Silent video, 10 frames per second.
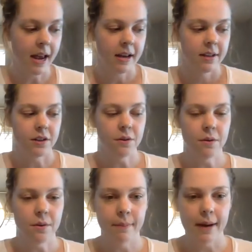
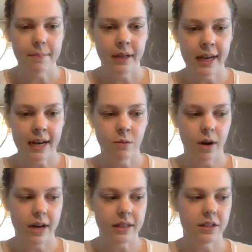So my plan
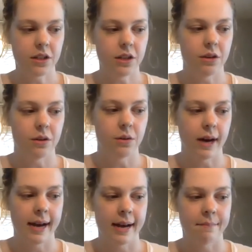was to,
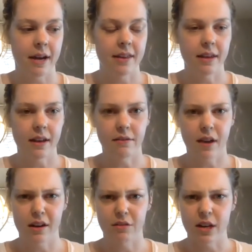I think I've
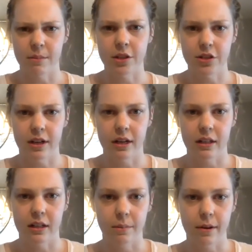kind of demonstrated a
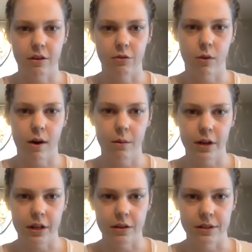little bit of what we're
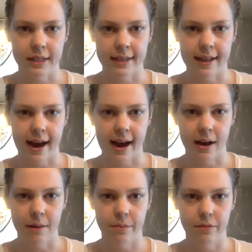using the
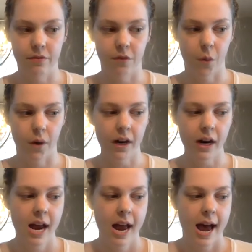app for.
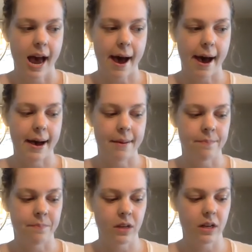
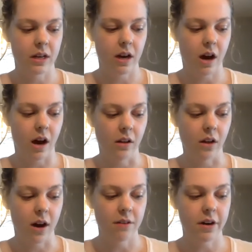A
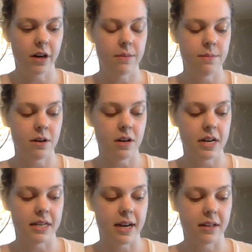lot of our community
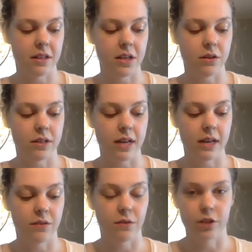does use it
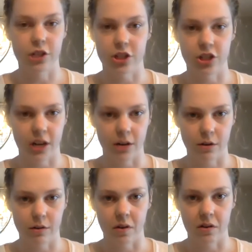for just general
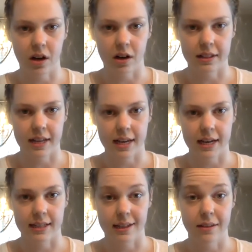phone calls, like I
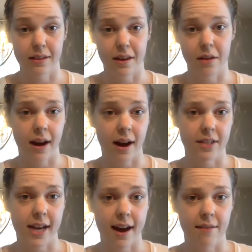said, so they don't have
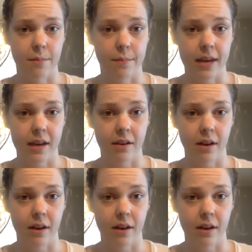to have a big